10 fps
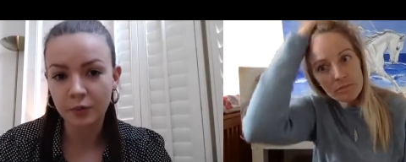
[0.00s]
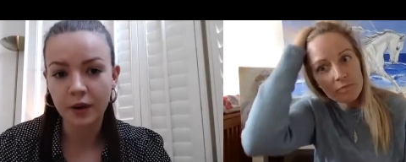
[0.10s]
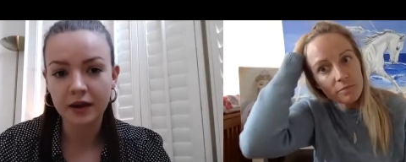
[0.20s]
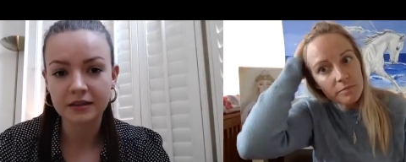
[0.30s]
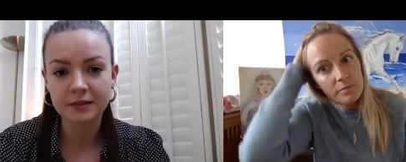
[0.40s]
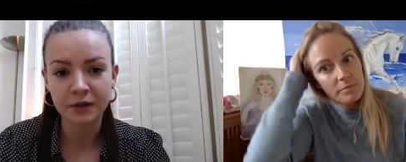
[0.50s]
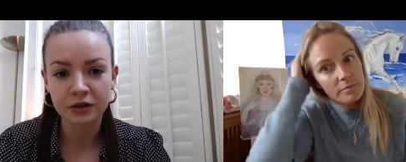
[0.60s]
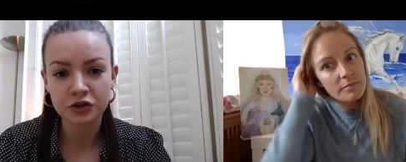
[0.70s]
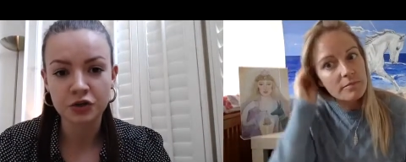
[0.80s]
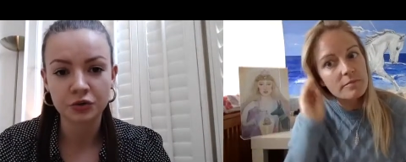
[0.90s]
Speaker 1: a
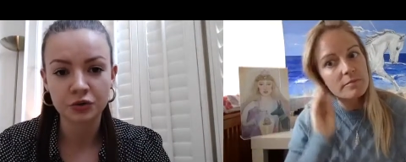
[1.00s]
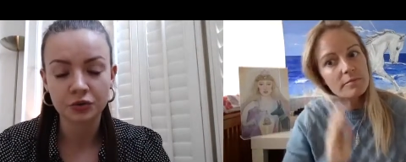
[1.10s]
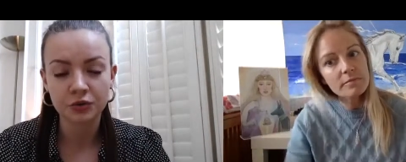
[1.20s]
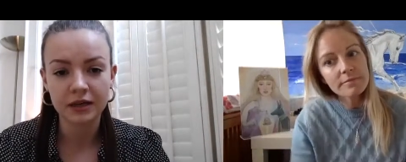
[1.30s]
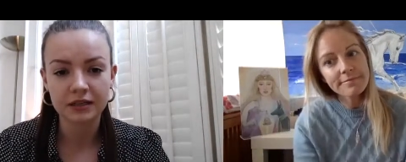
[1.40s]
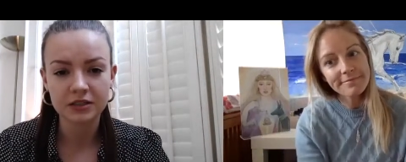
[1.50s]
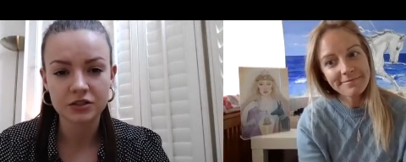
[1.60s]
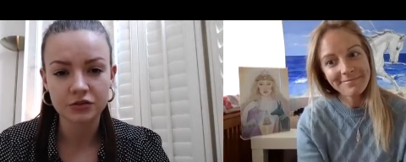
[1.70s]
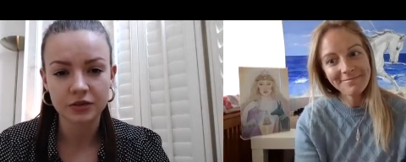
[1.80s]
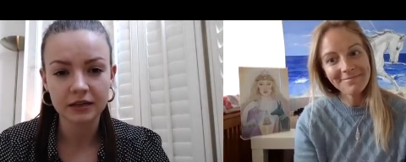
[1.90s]
spiritual
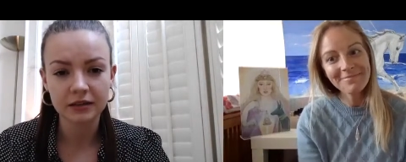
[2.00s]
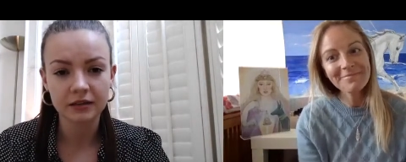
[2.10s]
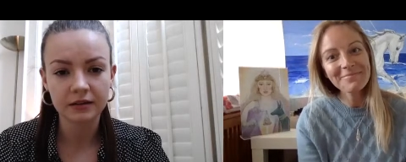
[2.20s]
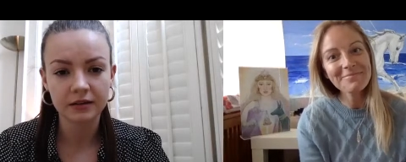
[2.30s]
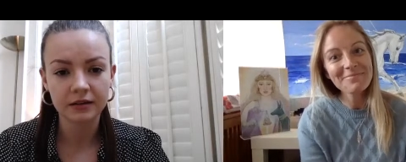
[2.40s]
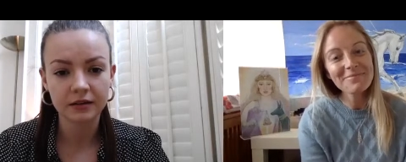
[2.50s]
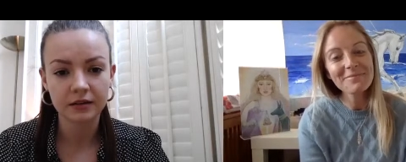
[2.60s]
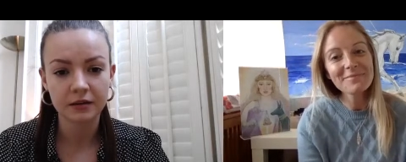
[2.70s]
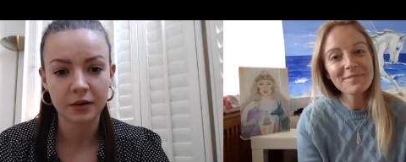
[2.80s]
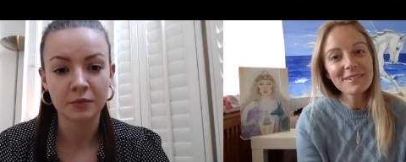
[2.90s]
industry?
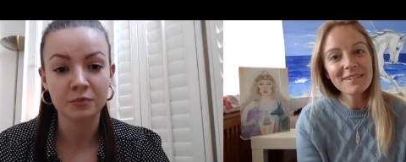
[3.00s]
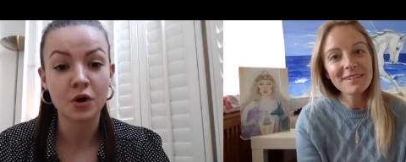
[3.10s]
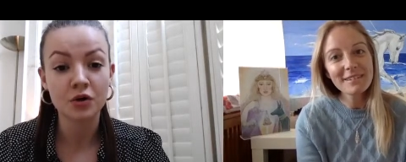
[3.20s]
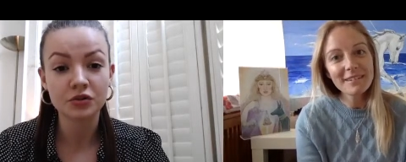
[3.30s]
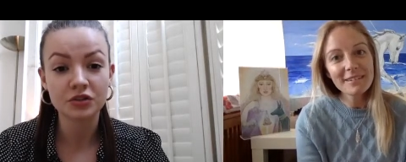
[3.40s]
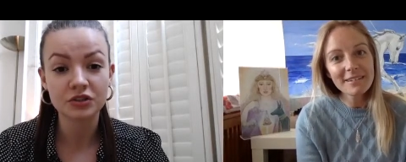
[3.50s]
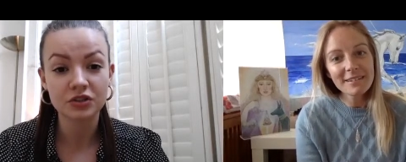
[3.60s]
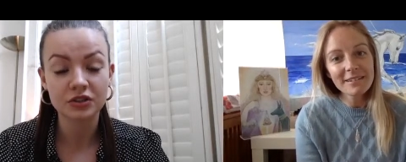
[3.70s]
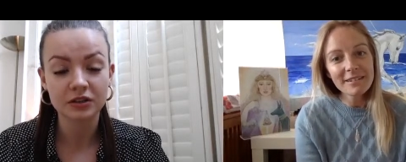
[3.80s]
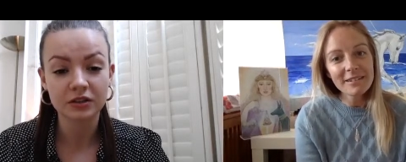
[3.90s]
are
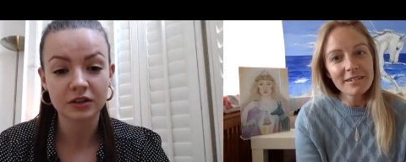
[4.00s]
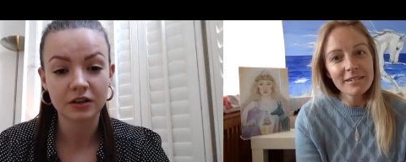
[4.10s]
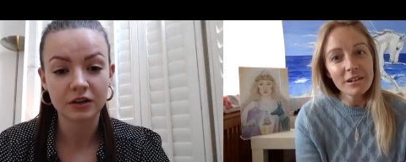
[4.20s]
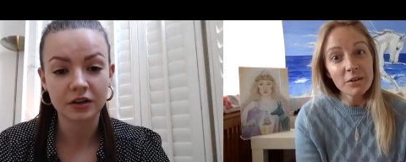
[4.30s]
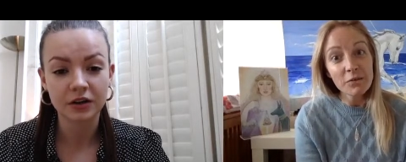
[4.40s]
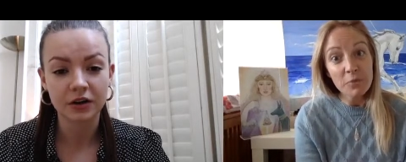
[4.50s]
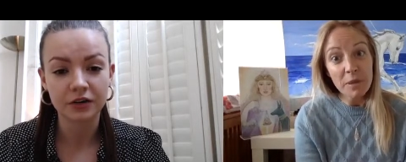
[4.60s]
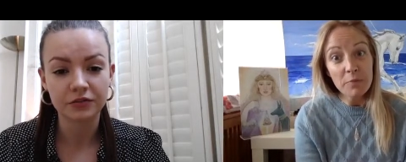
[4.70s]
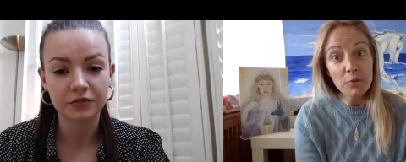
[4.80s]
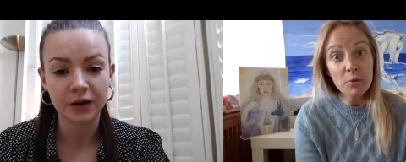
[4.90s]
most uh,
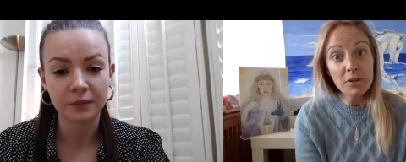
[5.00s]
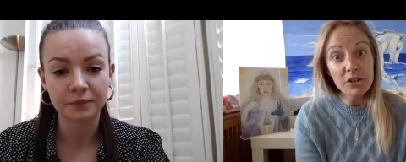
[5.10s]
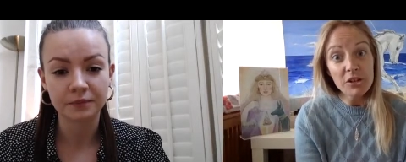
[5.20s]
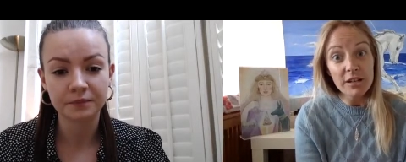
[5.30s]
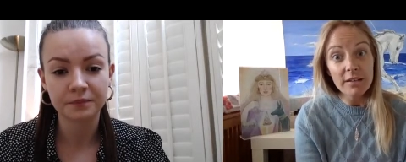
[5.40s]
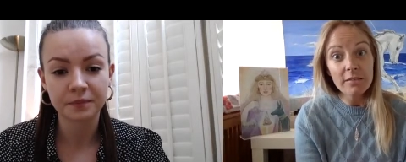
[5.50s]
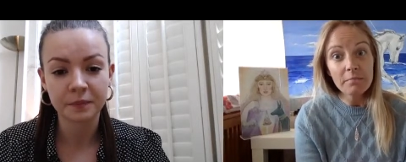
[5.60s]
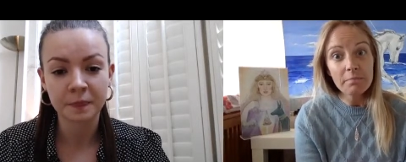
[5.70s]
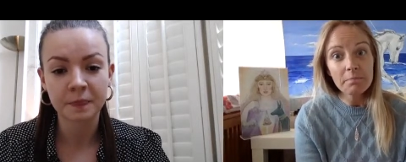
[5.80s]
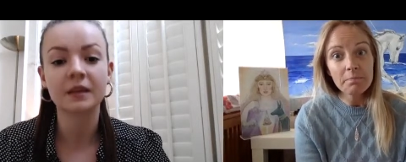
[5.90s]
of, watching?
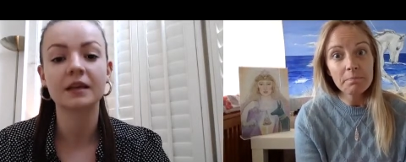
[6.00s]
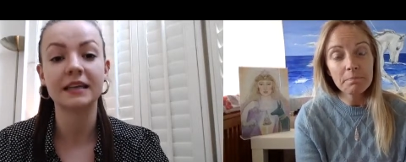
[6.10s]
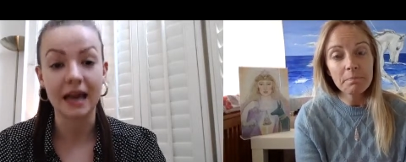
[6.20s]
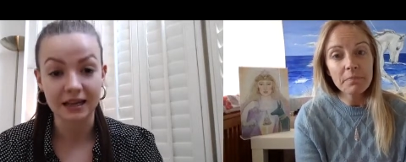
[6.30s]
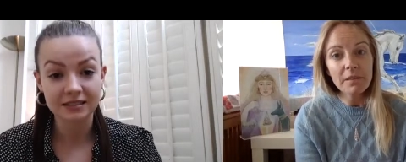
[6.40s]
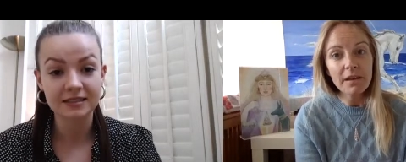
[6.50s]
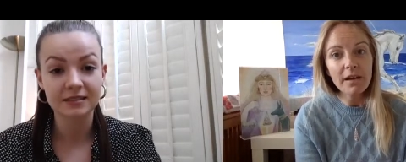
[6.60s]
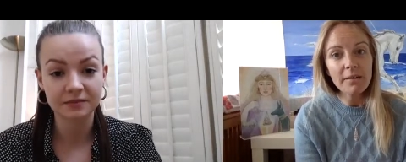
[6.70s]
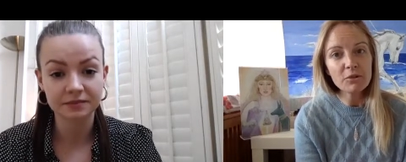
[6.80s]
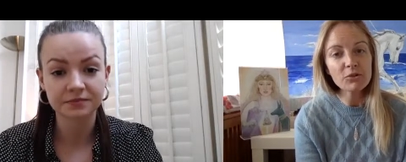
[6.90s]
Speaker 2: Yes.
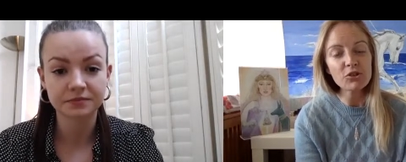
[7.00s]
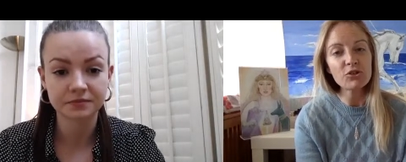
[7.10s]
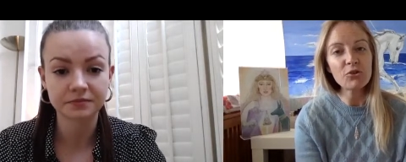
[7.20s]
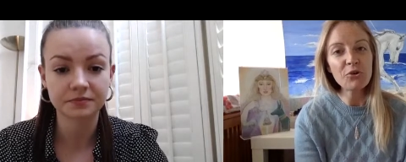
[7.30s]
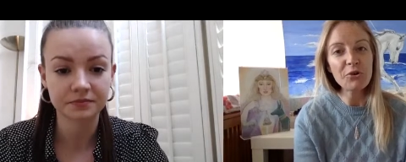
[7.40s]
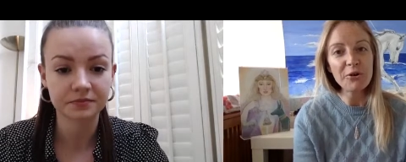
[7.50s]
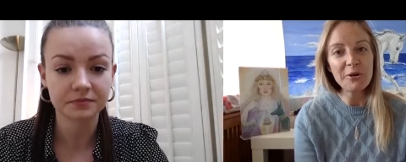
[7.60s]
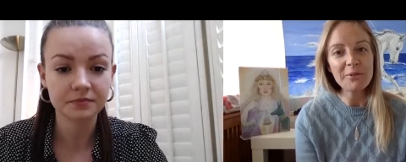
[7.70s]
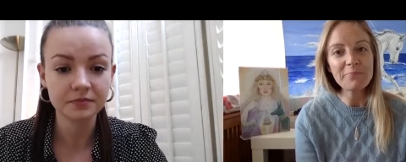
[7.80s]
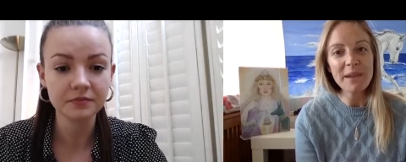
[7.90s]
I'm not sure.
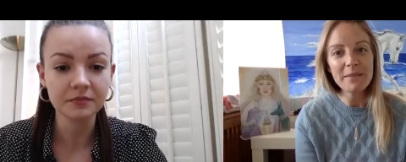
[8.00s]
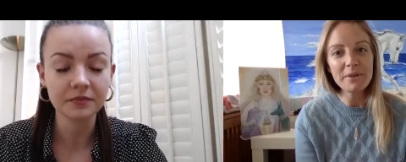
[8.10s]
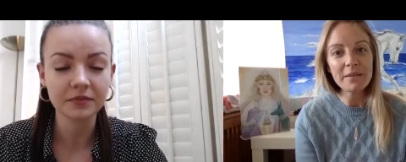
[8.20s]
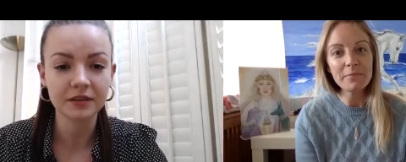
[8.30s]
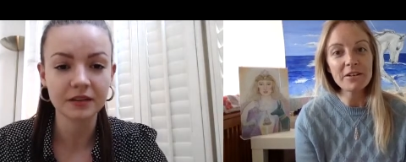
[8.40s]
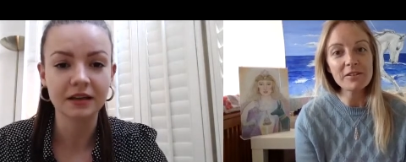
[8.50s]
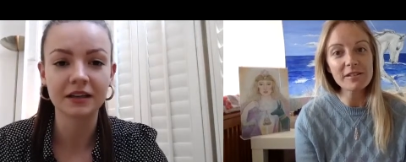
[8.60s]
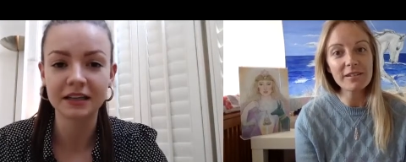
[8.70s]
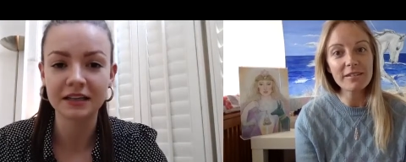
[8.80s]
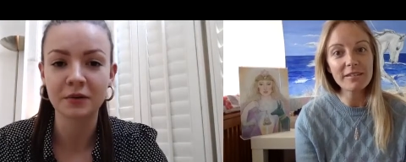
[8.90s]
Maybe
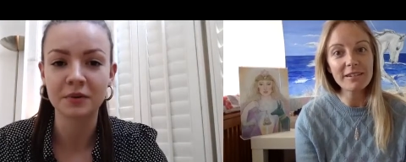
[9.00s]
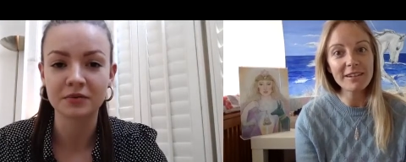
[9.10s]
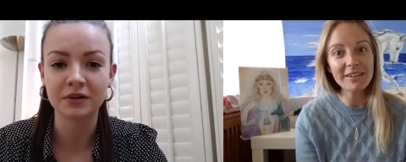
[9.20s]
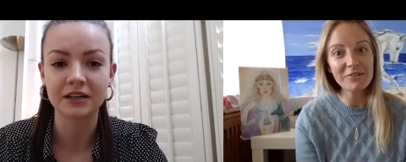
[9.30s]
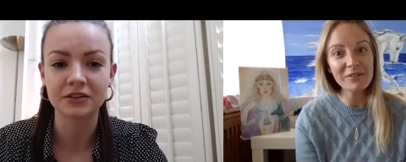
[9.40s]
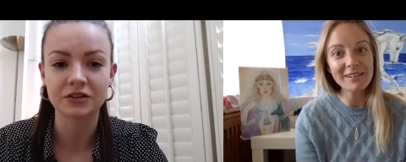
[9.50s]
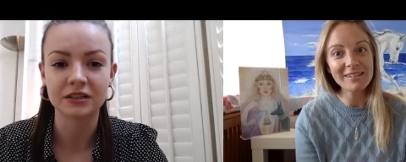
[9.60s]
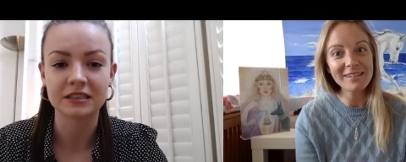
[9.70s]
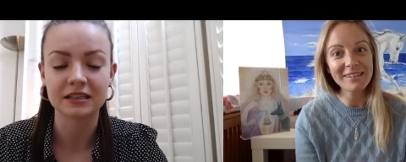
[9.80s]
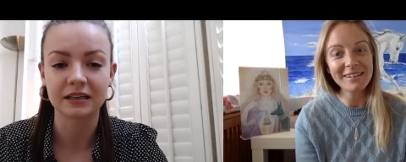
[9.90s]
because I mm-hmm. attract like
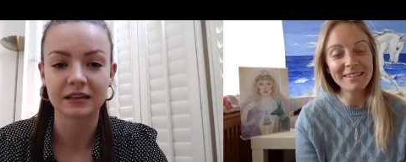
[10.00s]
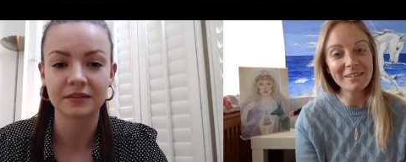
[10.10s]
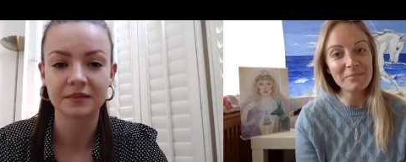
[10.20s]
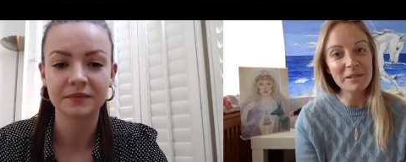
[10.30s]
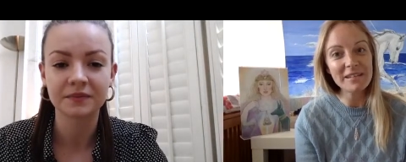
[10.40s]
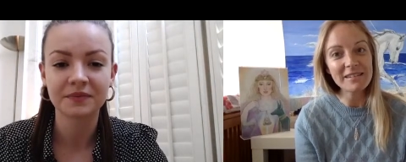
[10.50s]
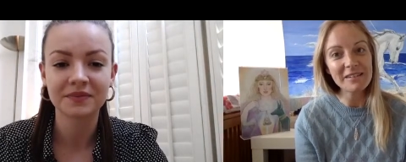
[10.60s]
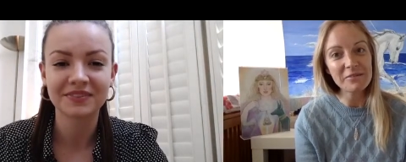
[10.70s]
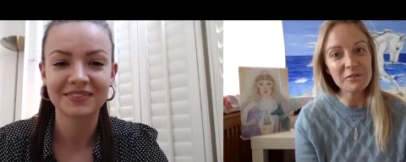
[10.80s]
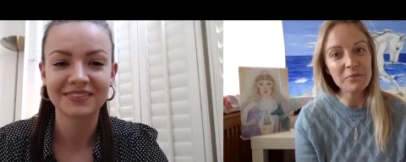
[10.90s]
attracts like a little bit,
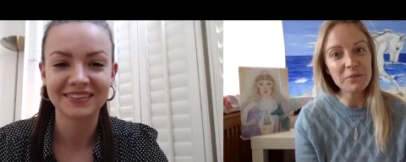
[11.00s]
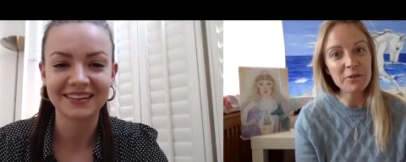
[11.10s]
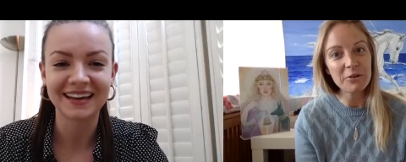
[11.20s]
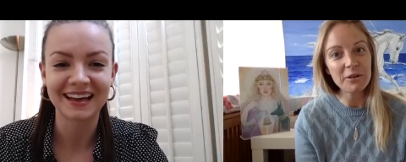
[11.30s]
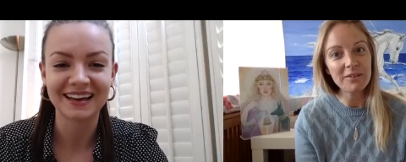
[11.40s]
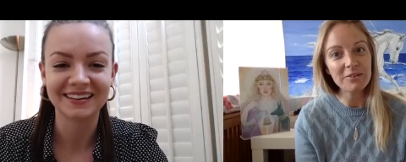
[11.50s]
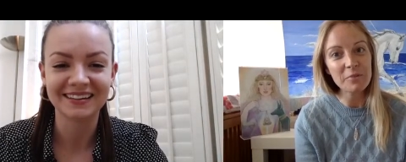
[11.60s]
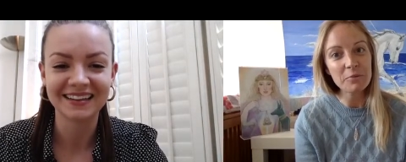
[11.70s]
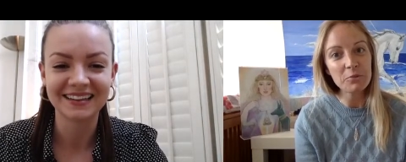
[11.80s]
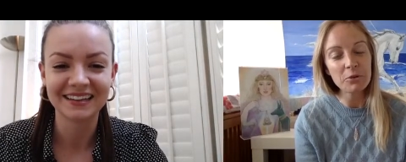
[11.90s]
so it could yeah. be a lot of people